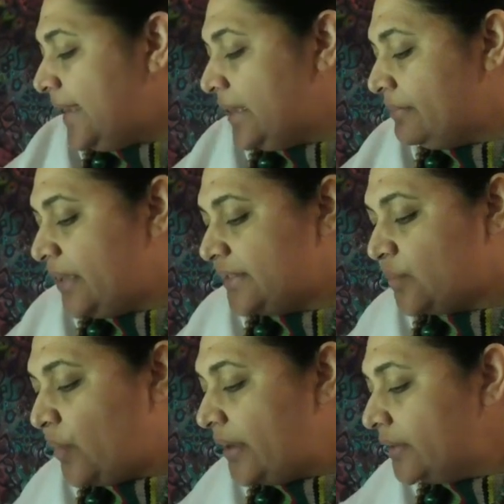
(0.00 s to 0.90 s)

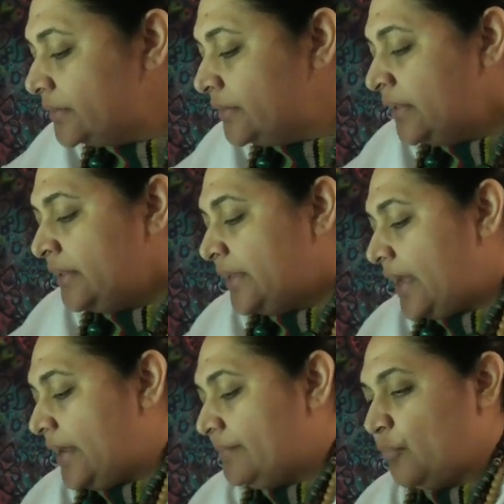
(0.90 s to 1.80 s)
as well,
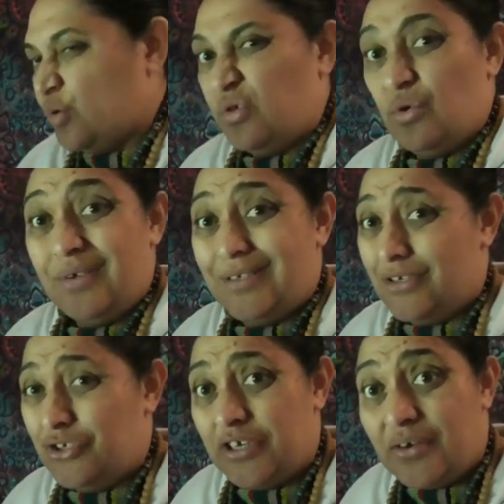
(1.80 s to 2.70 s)
or noise
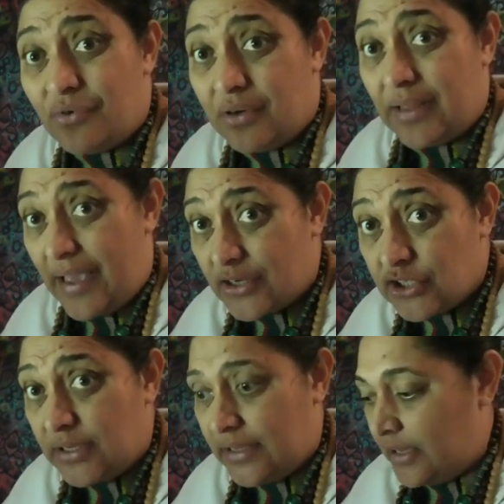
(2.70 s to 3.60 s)
in general.
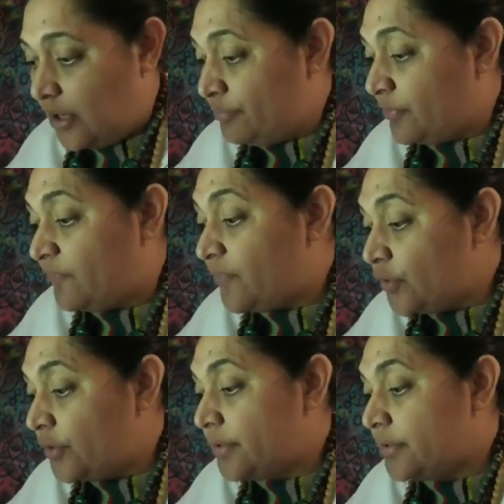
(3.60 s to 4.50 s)
Actually, I
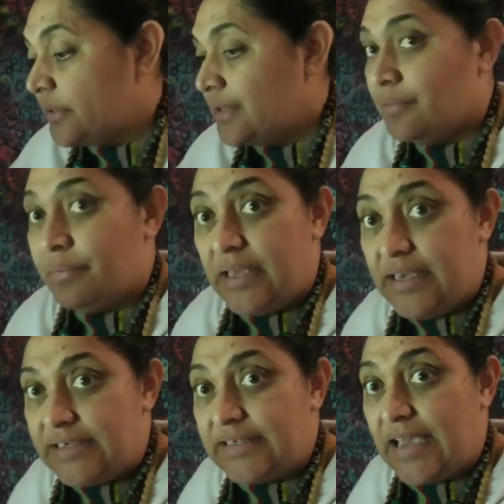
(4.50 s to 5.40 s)
prefer
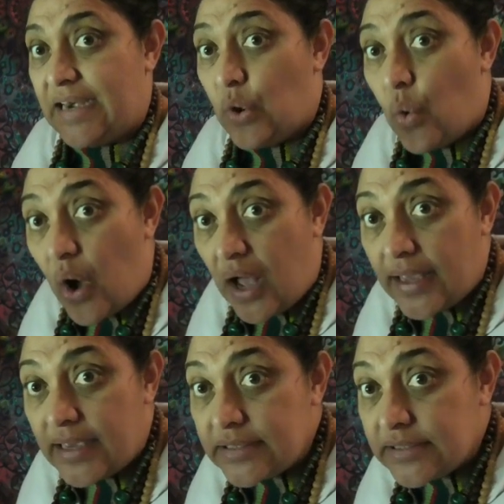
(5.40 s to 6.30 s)
peace and
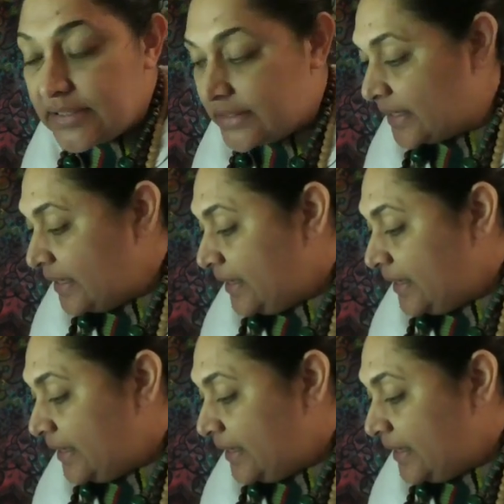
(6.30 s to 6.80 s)
quiet.